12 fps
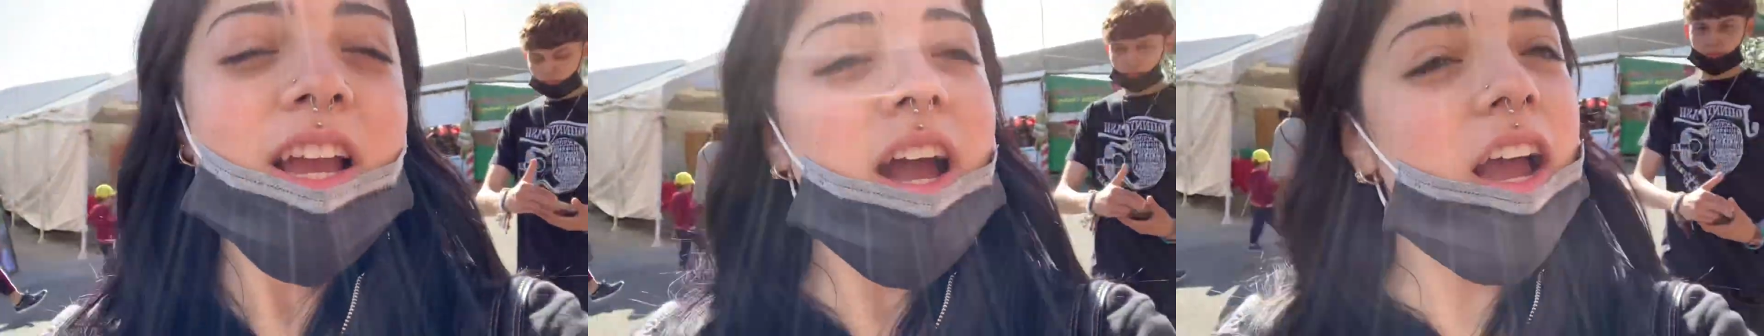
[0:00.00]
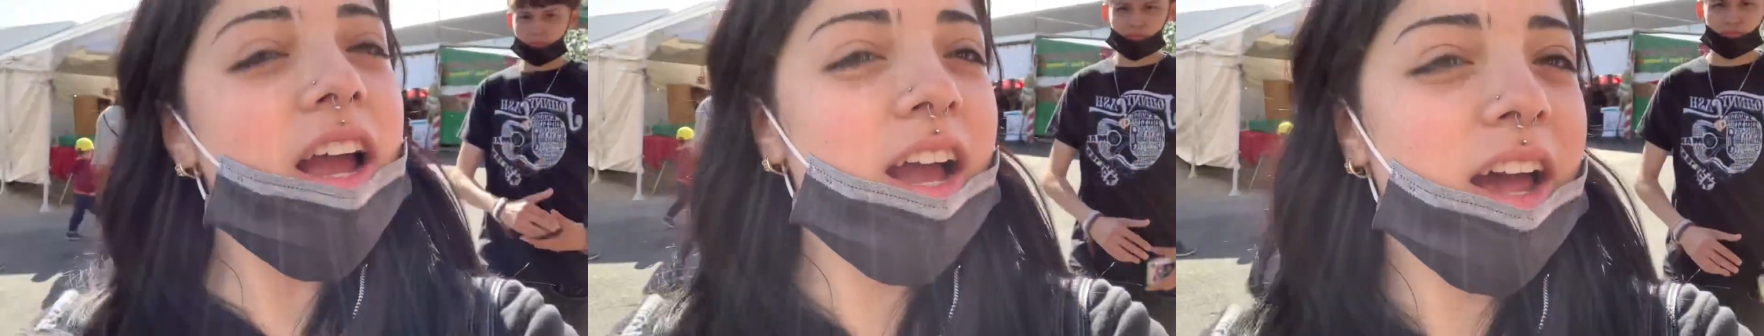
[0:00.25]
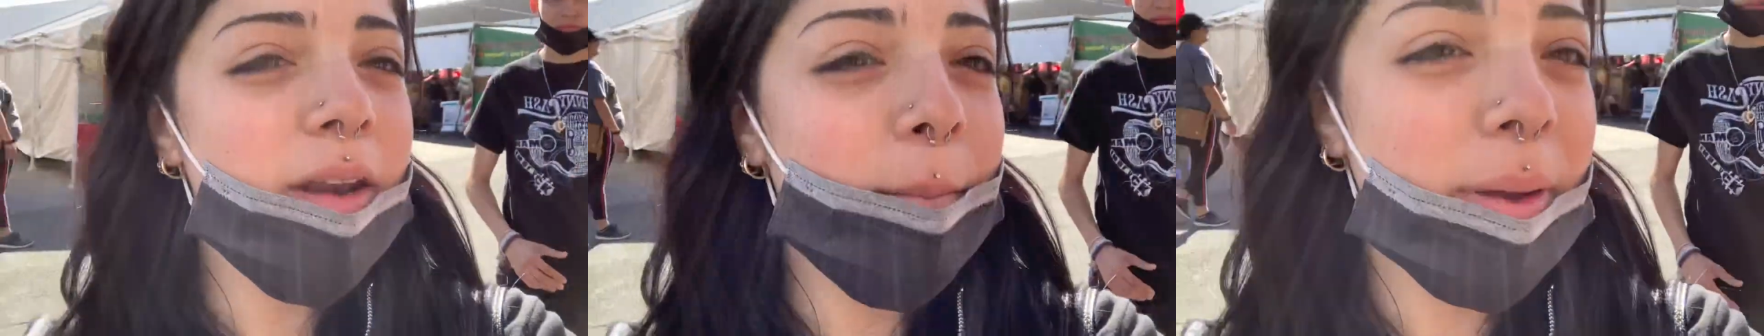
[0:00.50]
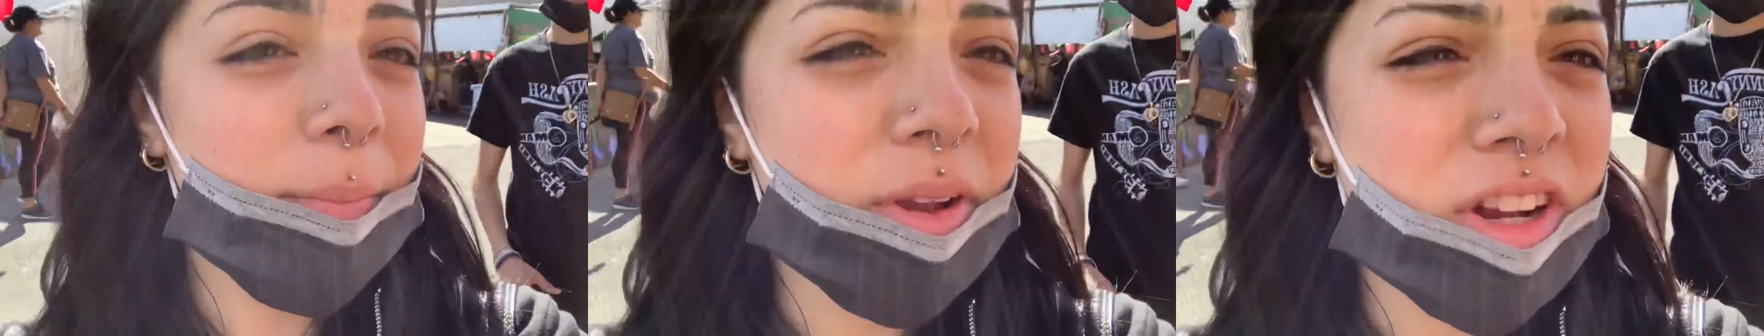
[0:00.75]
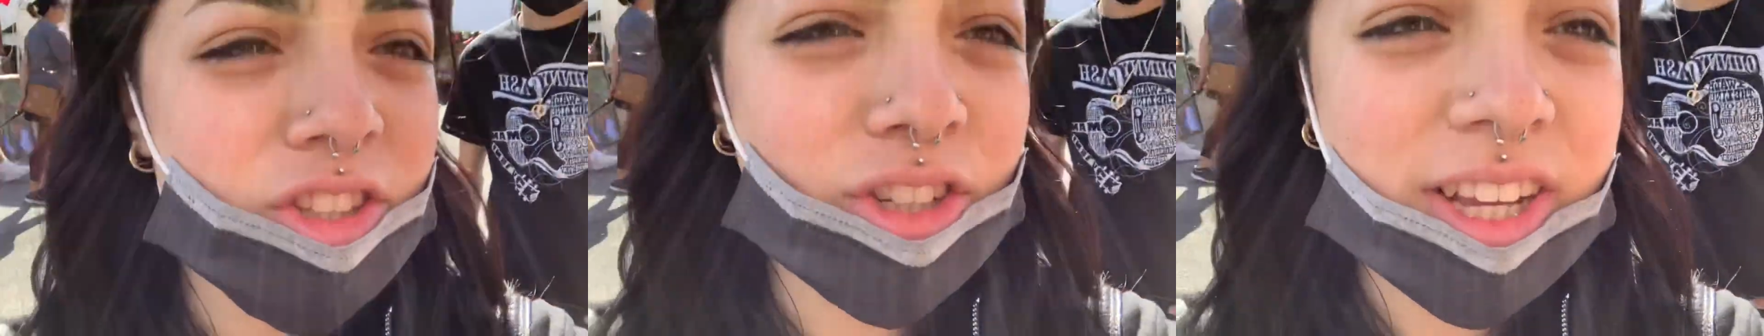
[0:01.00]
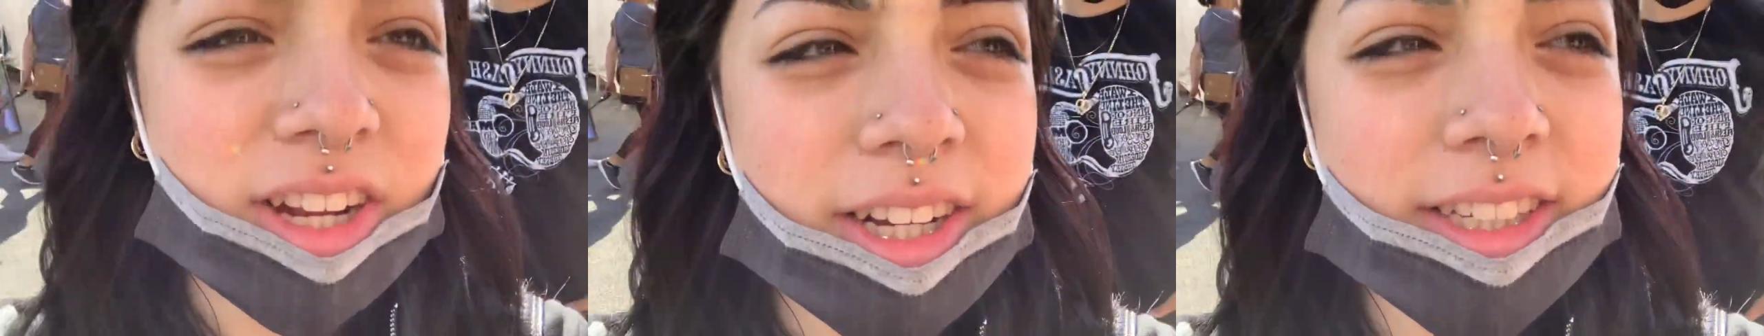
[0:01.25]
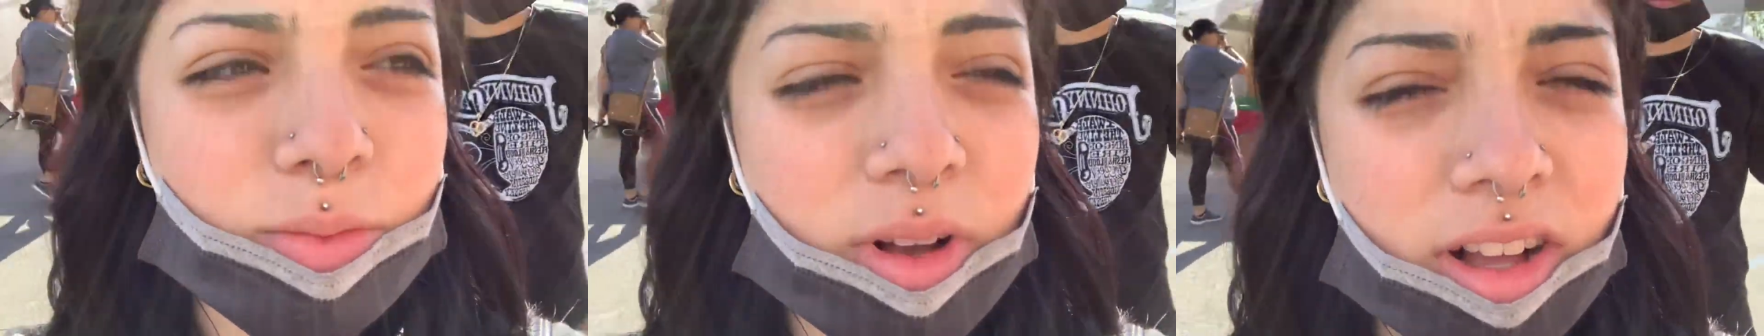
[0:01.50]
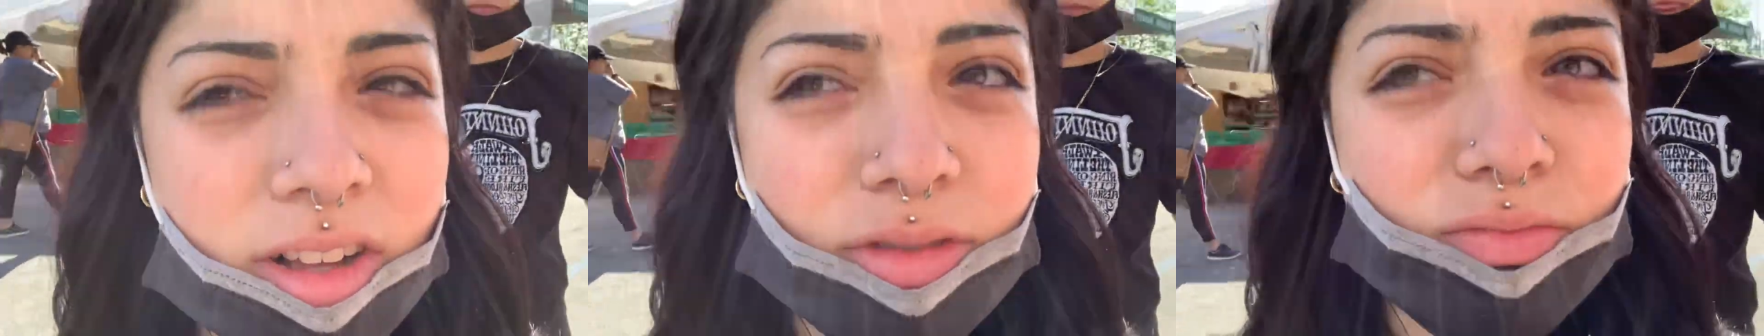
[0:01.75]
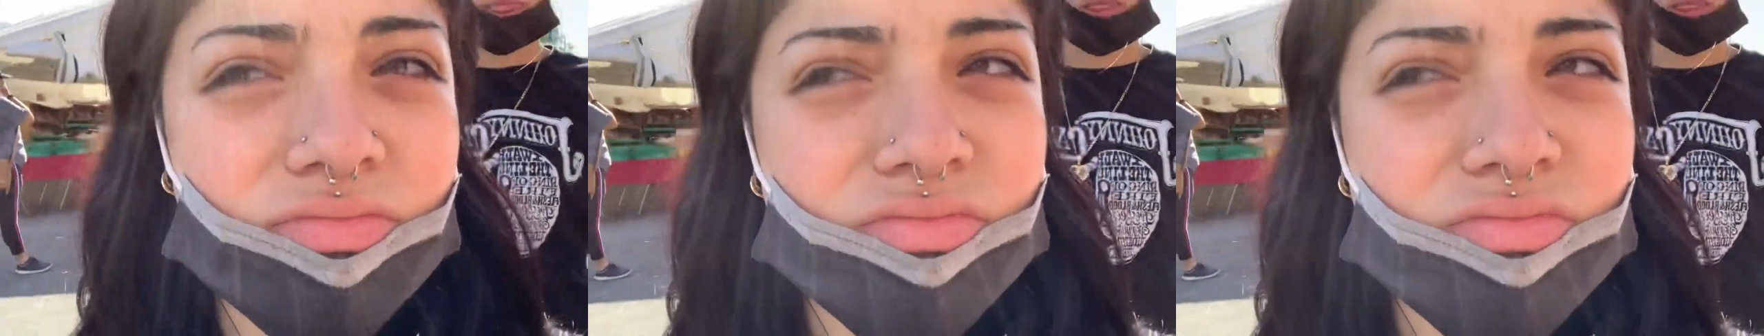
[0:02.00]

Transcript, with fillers: And my parents are here as well.